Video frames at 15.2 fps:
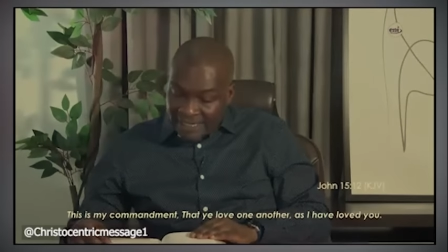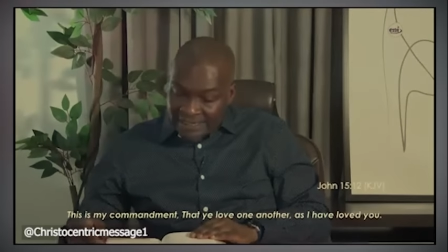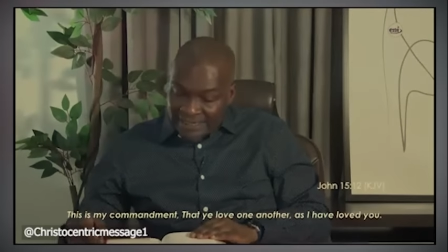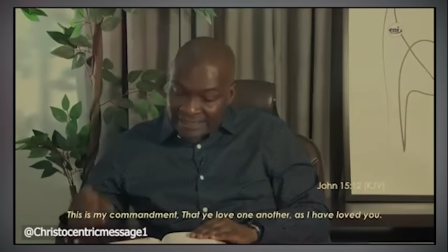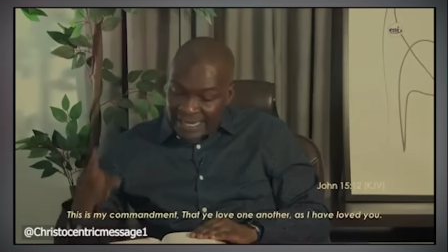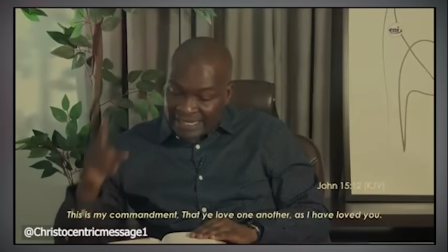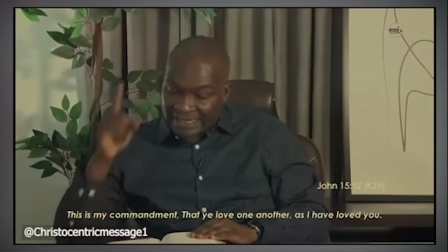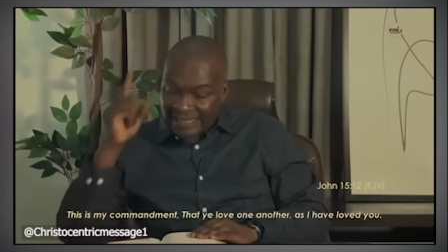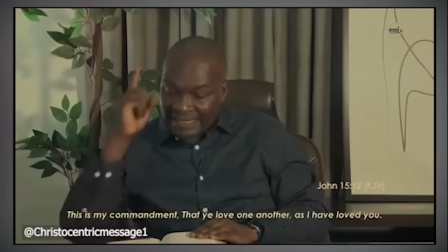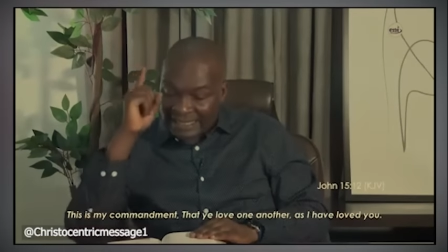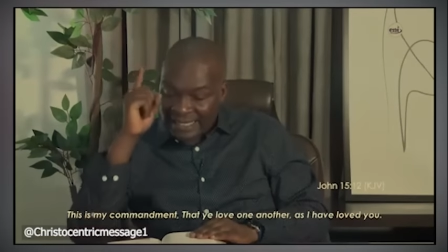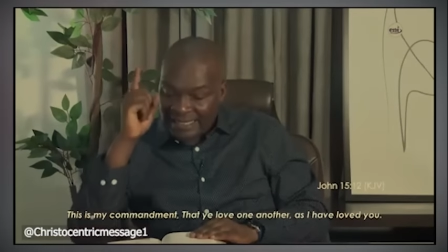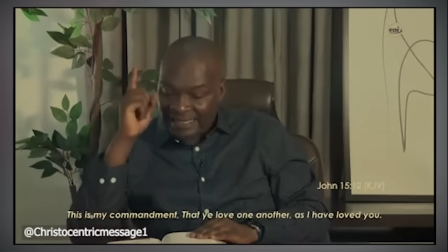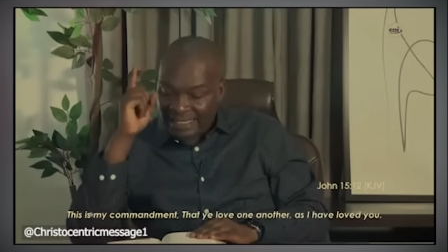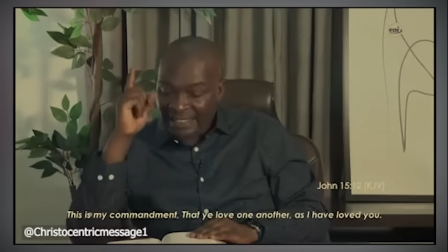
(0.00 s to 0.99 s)
It says,
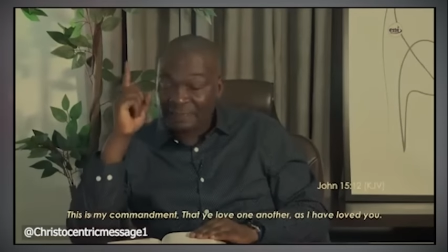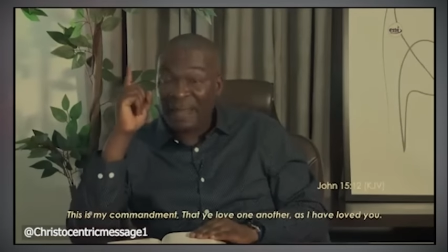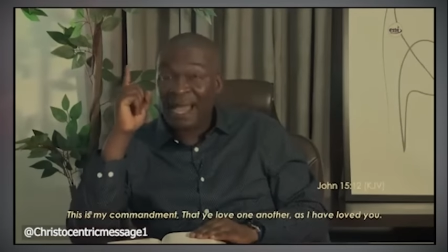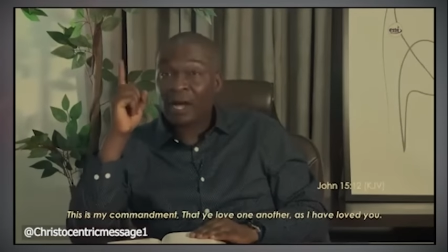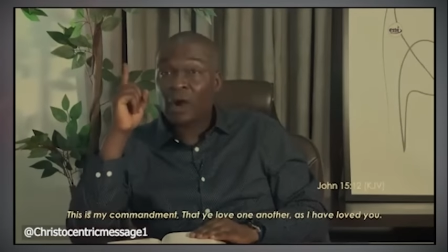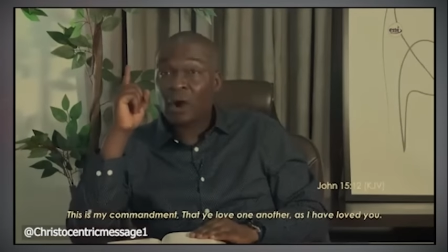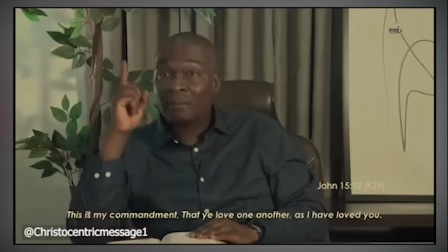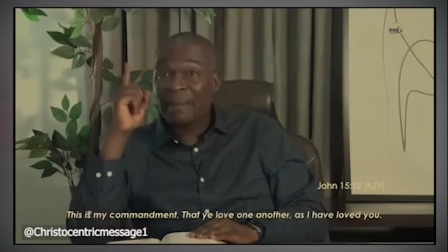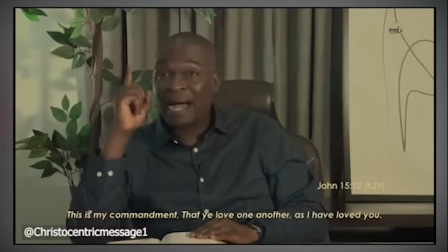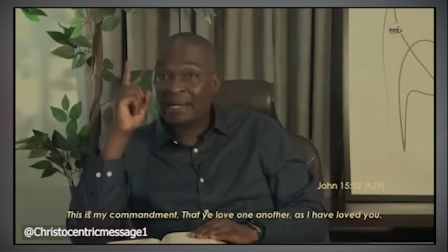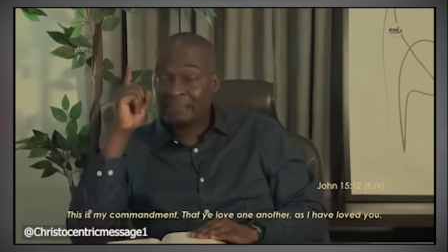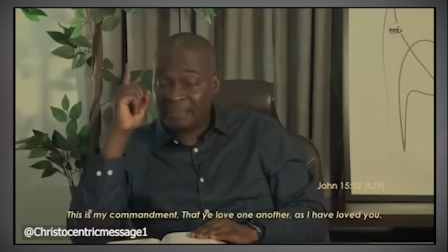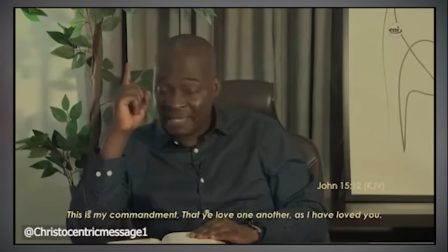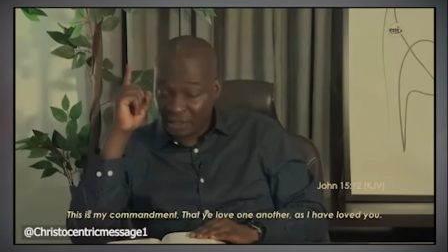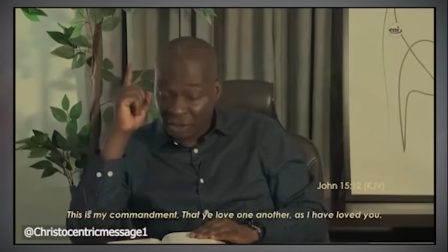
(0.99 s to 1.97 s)
This is my
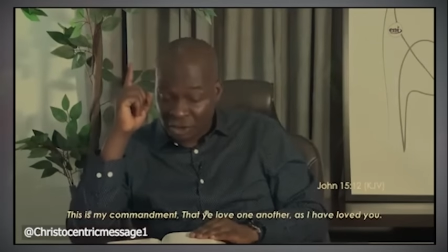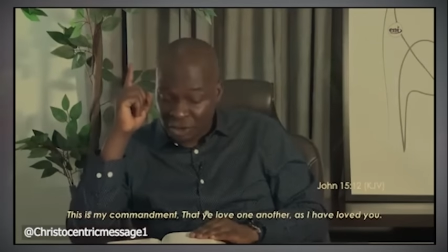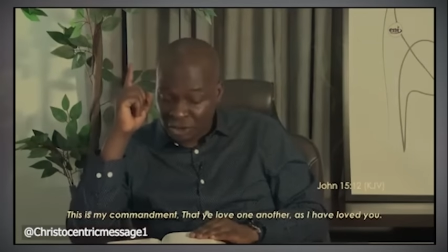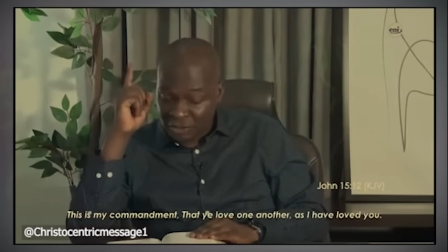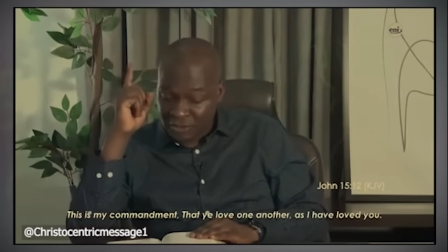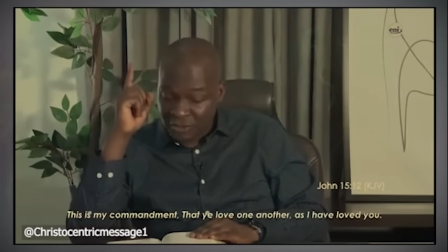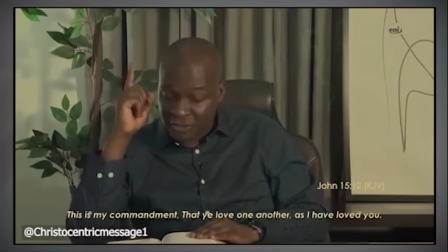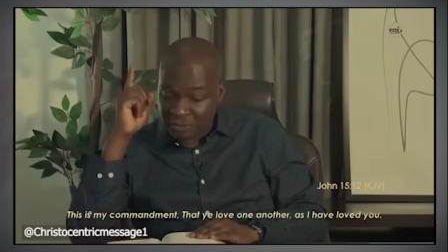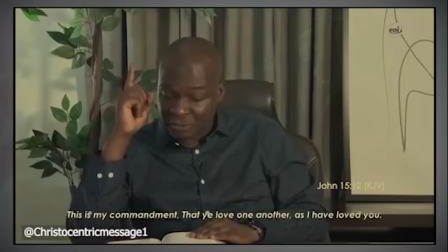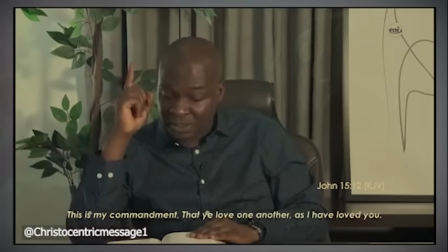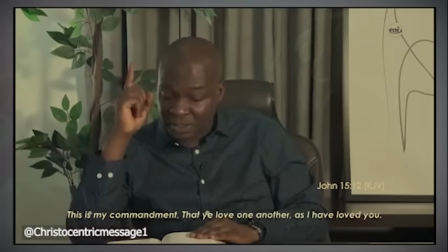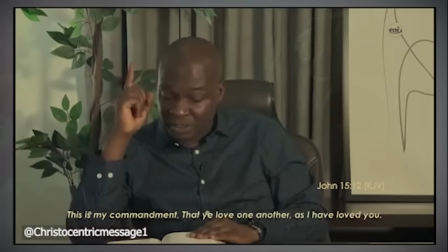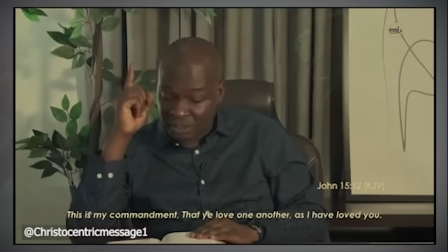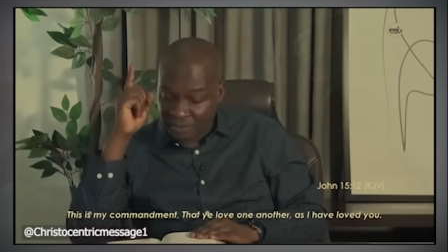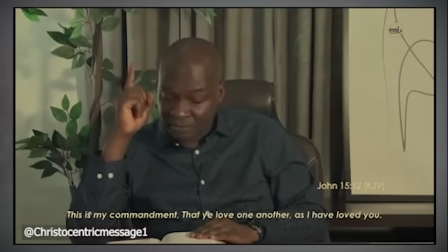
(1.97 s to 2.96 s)
commandment, Jesus is
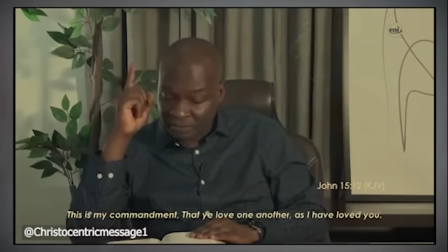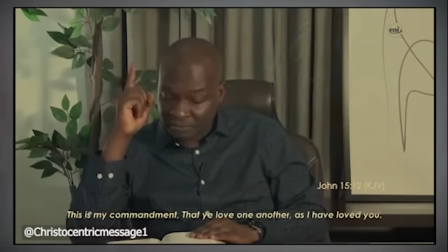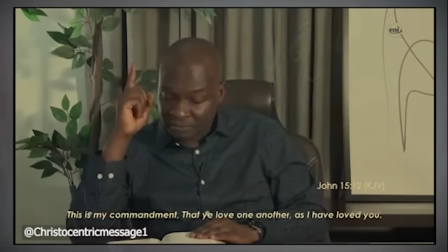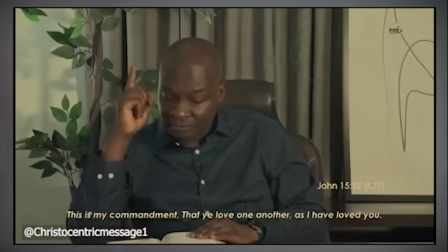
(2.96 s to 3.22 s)
speaking,